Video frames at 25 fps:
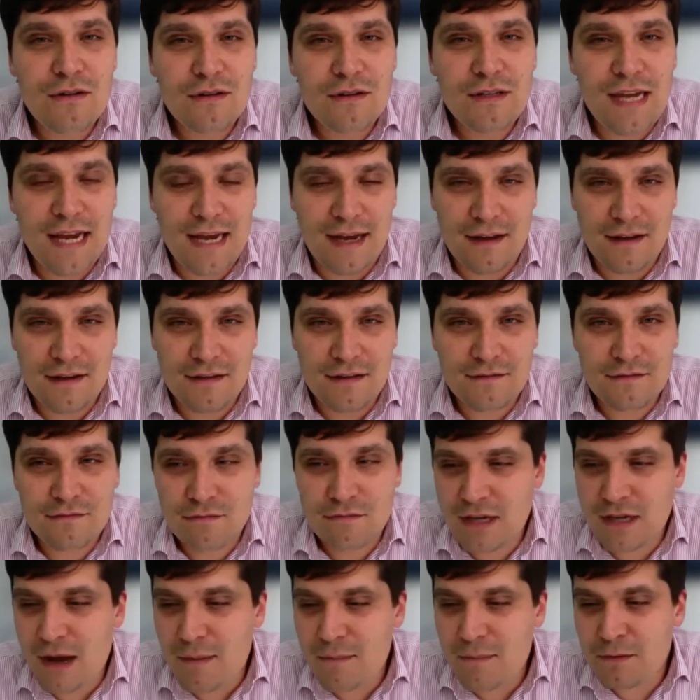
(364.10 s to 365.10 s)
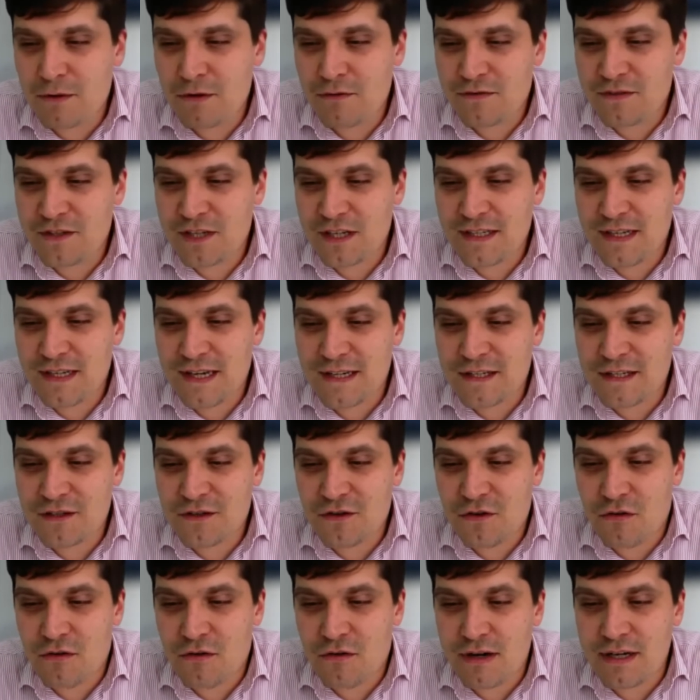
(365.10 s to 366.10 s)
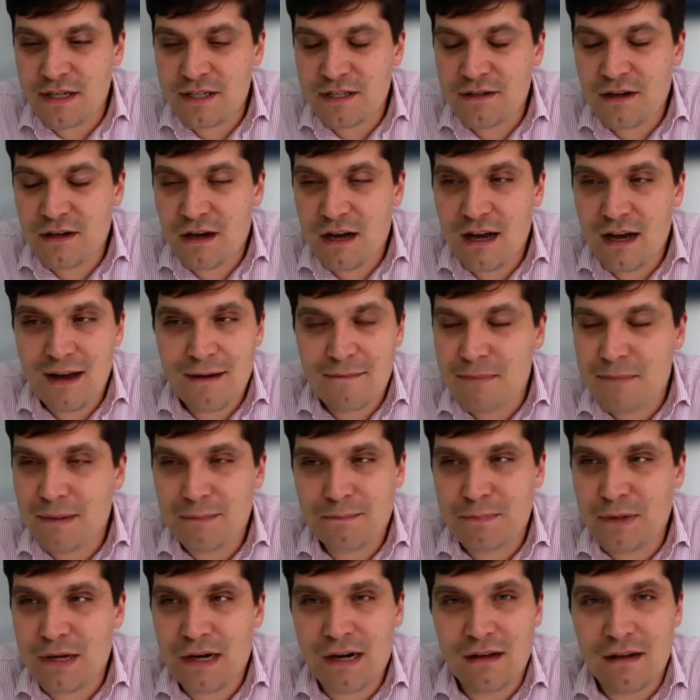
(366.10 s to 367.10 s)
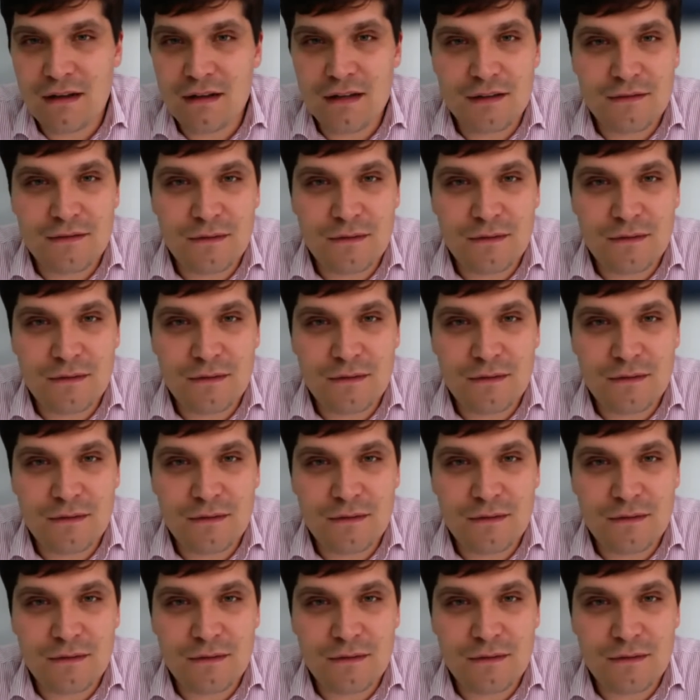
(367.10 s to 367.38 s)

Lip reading: yeah, couple of success stories, but